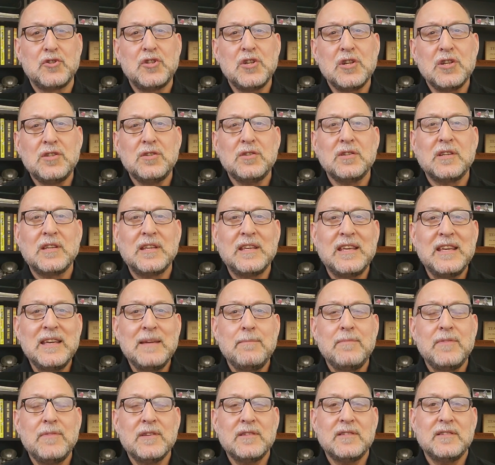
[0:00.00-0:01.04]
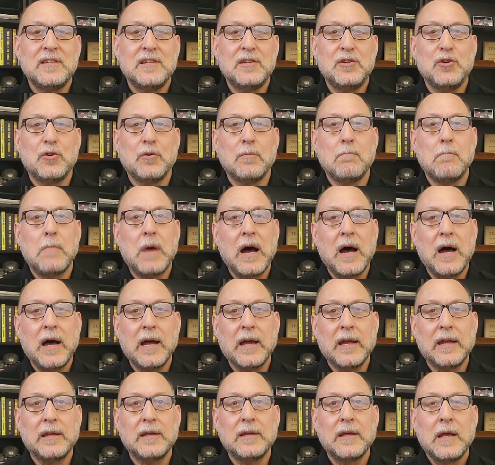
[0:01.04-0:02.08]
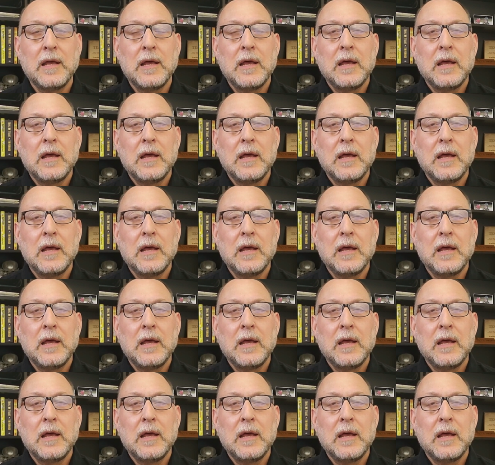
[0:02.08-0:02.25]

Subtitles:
Just keep this in your mind,